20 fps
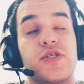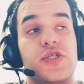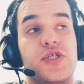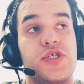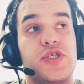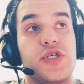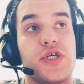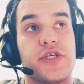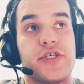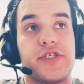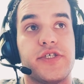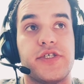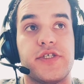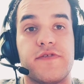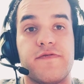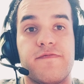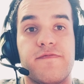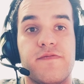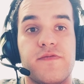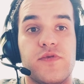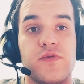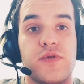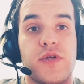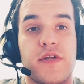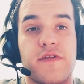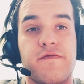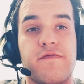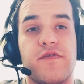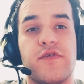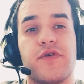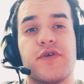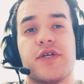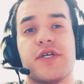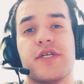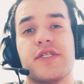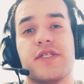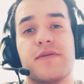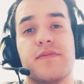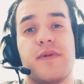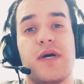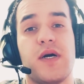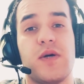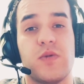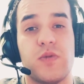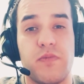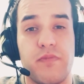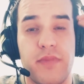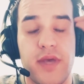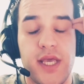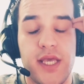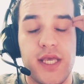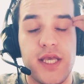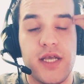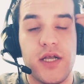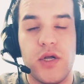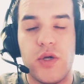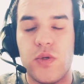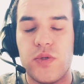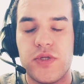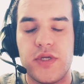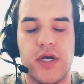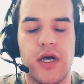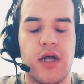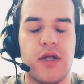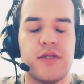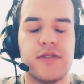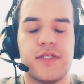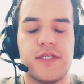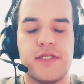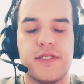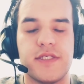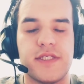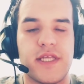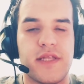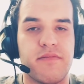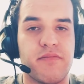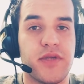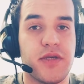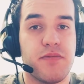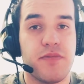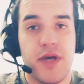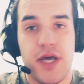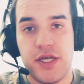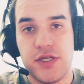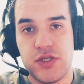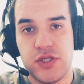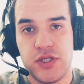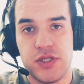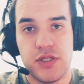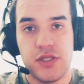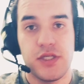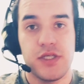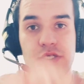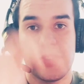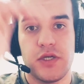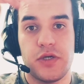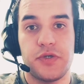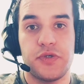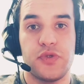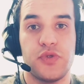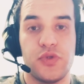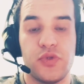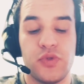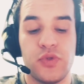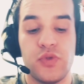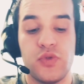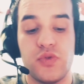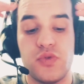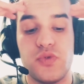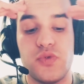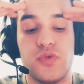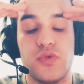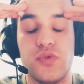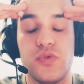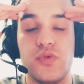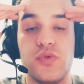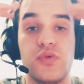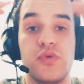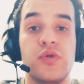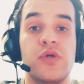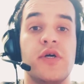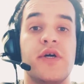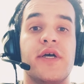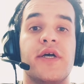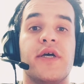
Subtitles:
just do not forget about making good contents and be patient. These are two